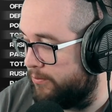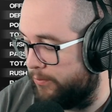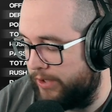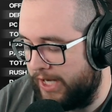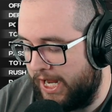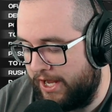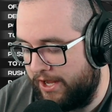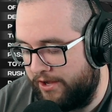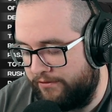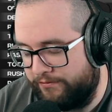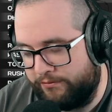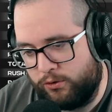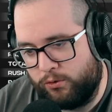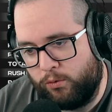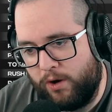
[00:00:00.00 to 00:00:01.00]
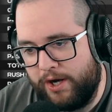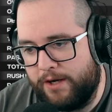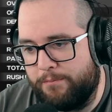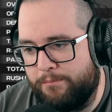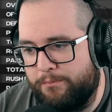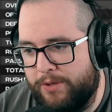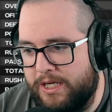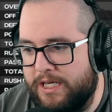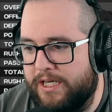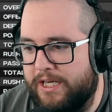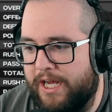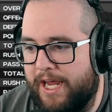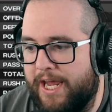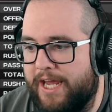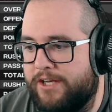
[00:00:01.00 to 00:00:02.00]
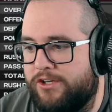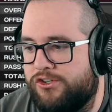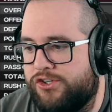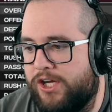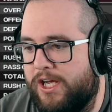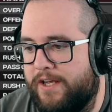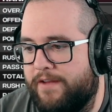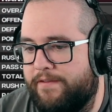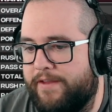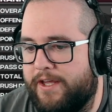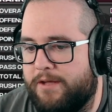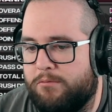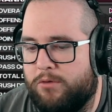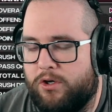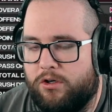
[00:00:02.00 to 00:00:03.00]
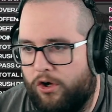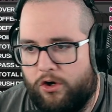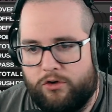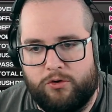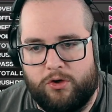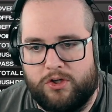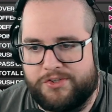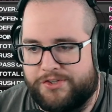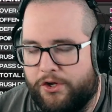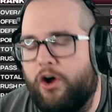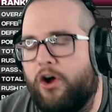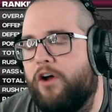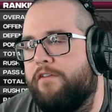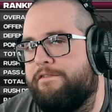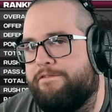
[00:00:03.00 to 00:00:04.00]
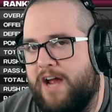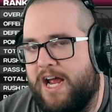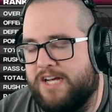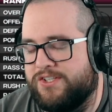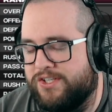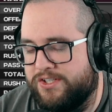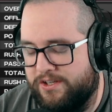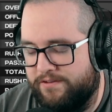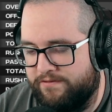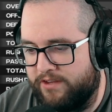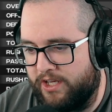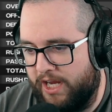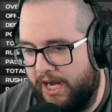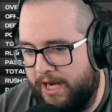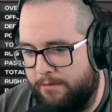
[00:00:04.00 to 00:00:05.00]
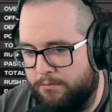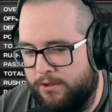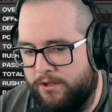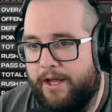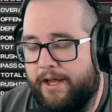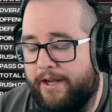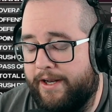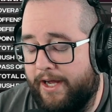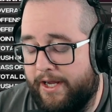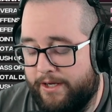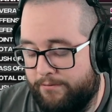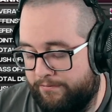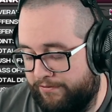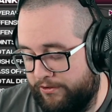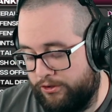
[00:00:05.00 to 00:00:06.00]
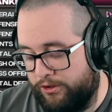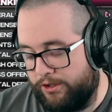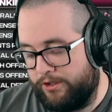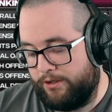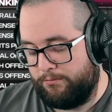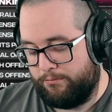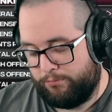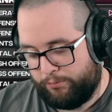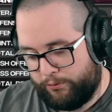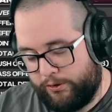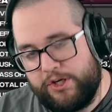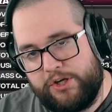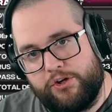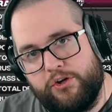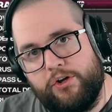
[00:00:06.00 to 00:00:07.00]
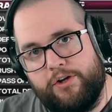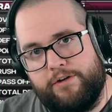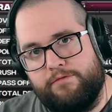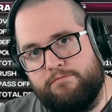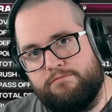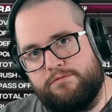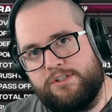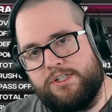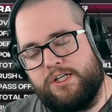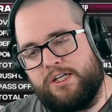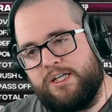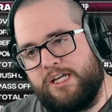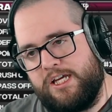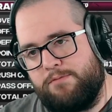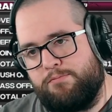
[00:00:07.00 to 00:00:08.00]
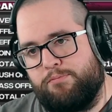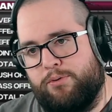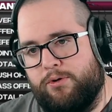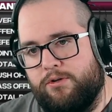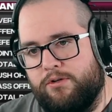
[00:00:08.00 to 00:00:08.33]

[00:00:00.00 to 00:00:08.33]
We have quite a big edge on them across all facets of the game, and I am feeling pretty good to keep